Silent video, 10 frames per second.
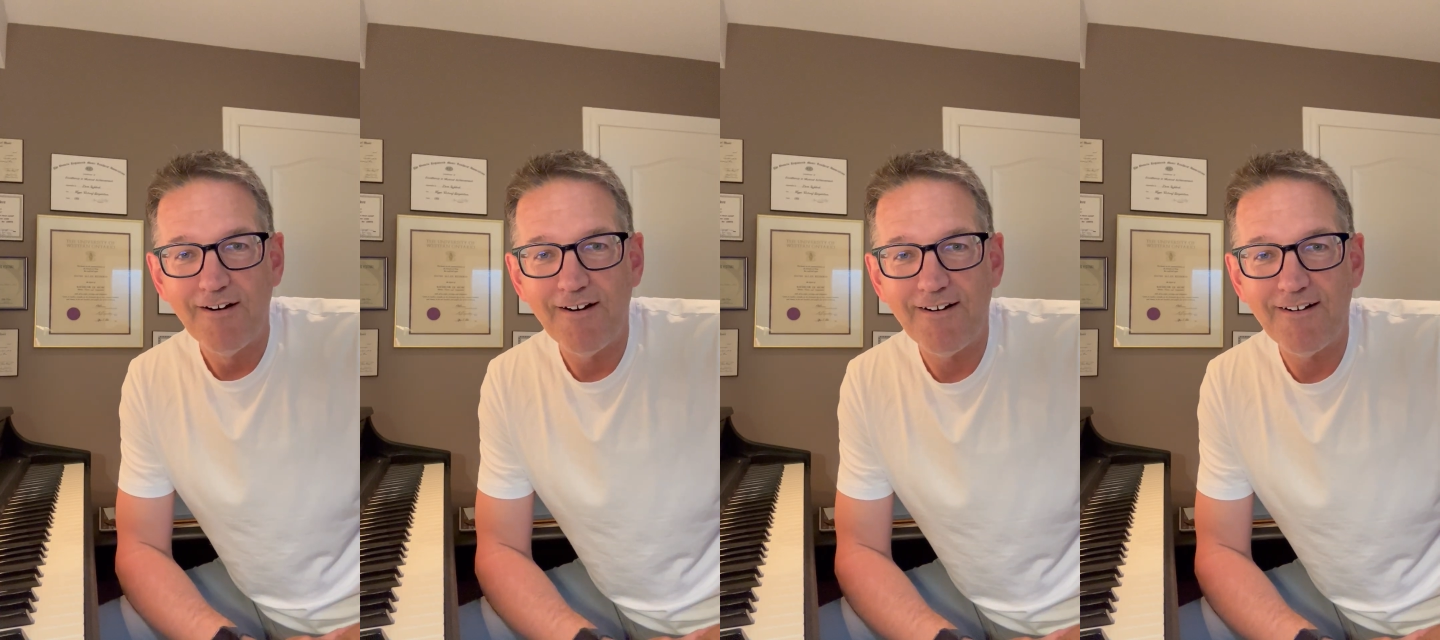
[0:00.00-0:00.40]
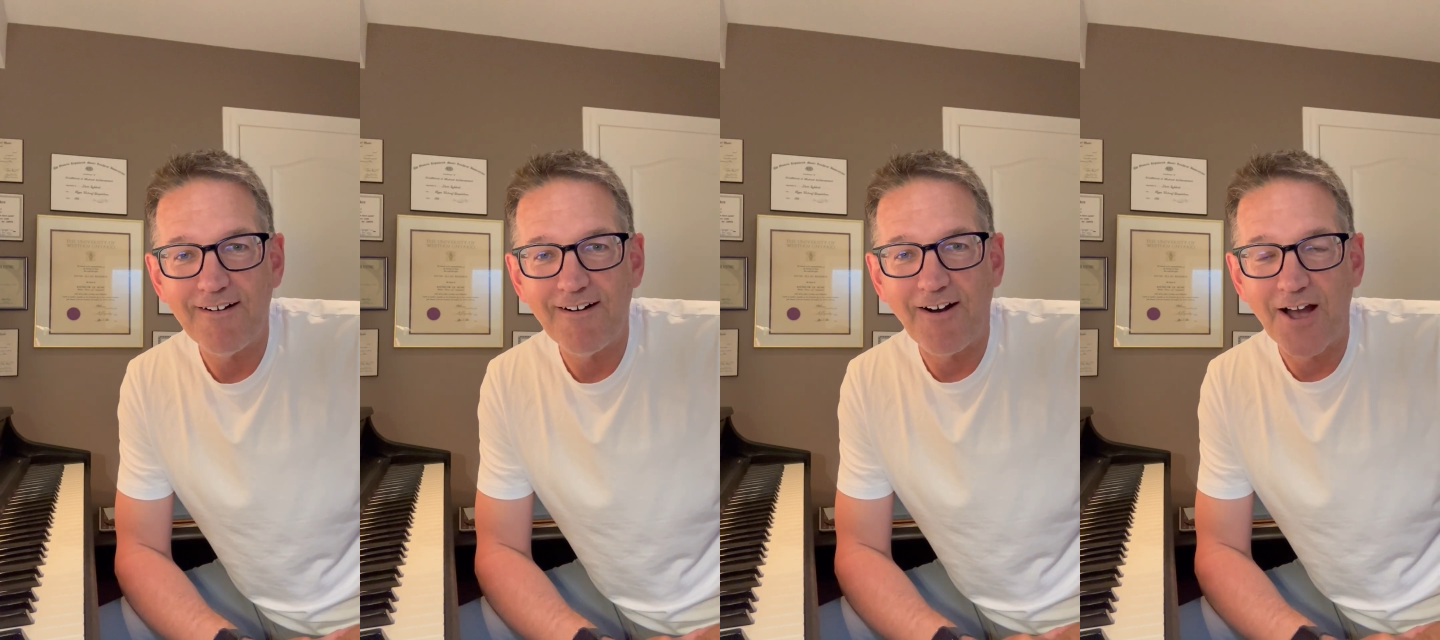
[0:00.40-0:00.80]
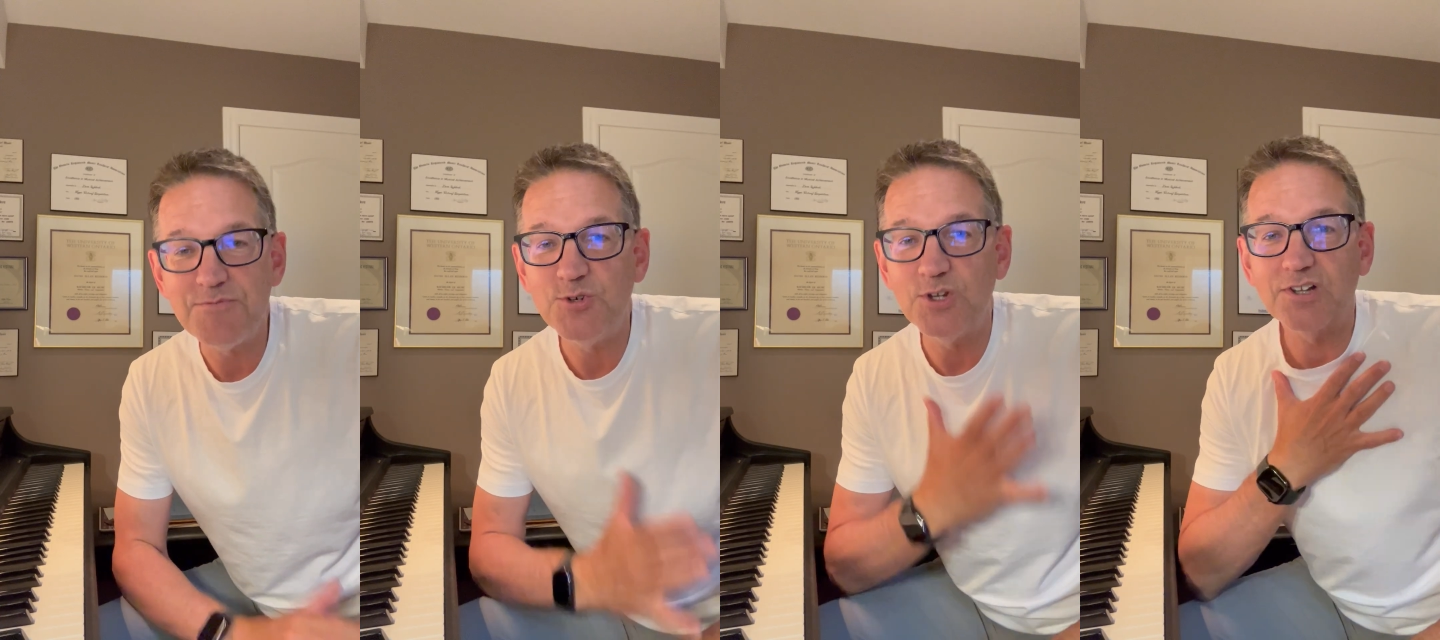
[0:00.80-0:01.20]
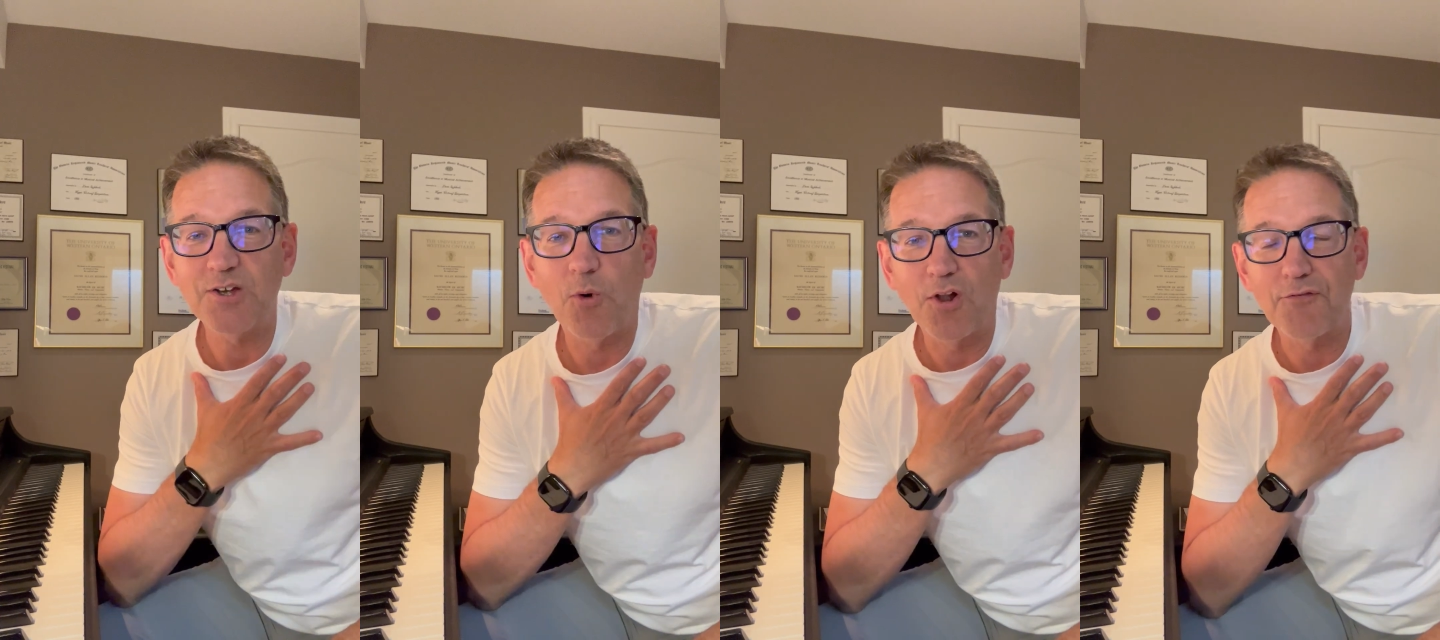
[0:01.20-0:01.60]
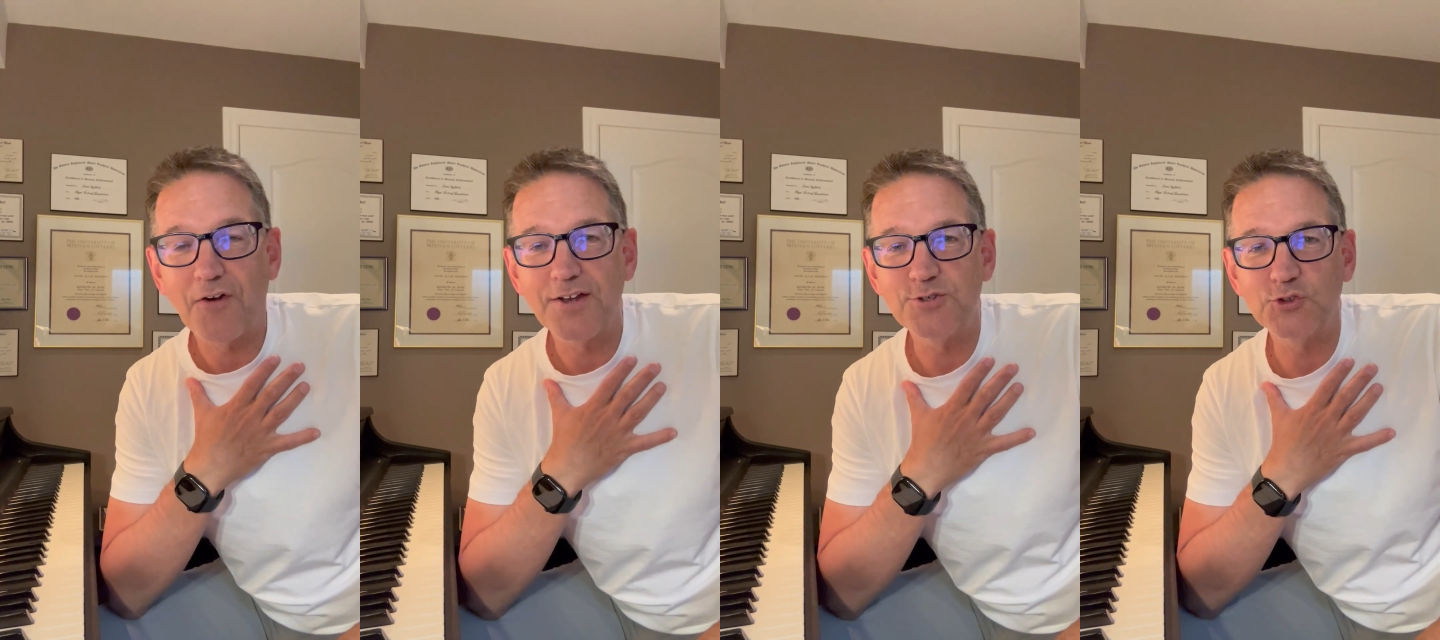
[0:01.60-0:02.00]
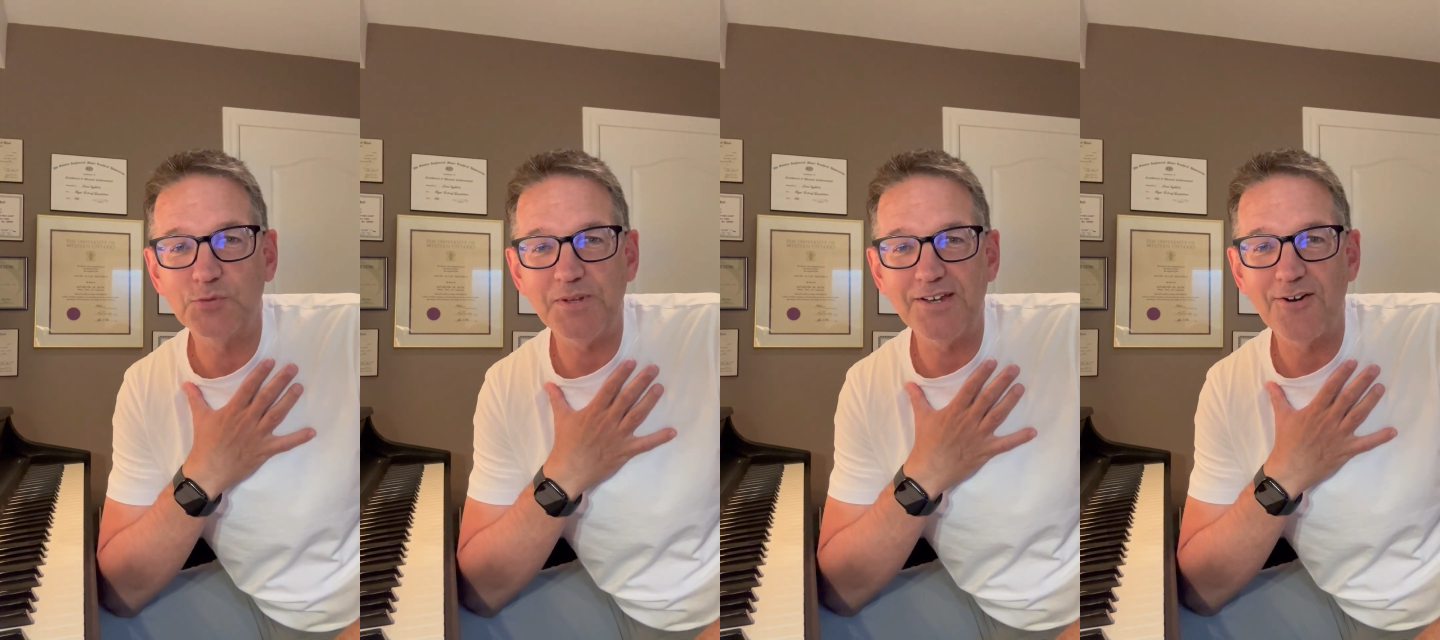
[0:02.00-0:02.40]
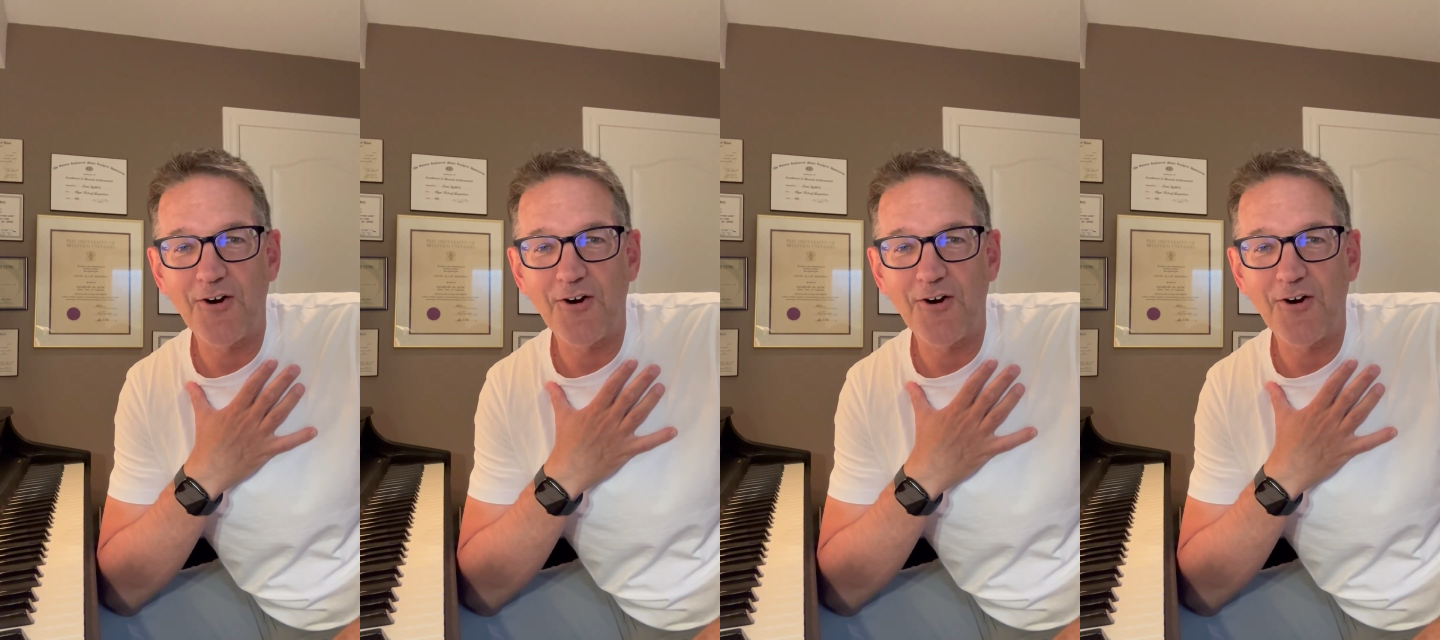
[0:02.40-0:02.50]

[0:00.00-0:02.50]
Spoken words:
I'm uniquely qualified to speak